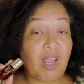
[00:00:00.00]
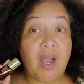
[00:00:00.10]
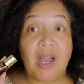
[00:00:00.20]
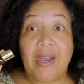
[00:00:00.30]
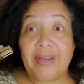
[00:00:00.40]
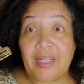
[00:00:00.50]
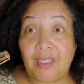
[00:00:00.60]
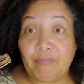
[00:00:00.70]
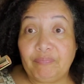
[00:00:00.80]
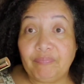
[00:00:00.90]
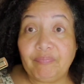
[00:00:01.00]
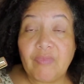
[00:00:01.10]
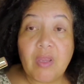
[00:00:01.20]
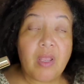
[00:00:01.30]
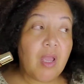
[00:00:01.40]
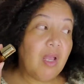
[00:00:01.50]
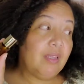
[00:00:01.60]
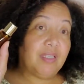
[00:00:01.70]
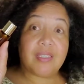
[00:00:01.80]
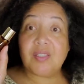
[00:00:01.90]
Honey,
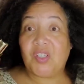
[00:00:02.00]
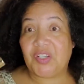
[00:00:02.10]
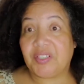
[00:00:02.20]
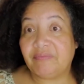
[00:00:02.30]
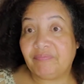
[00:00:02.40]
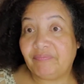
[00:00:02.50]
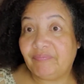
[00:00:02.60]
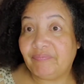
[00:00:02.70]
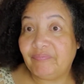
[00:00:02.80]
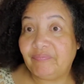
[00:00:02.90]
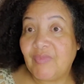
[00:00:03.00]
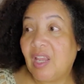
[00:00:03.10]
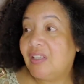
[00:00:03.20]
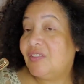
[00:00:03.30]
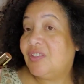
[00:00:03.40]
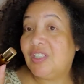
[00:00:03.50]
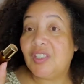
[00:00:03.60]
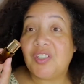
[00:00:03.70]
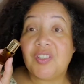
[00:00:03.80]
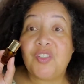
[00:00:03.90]
this is good.
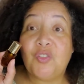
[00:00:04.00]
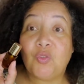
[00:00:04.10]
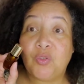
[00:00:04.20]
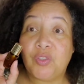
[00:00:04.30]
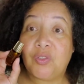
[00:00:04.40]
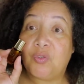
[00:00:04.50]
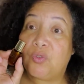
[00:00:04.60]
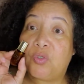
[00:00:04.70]
This is good.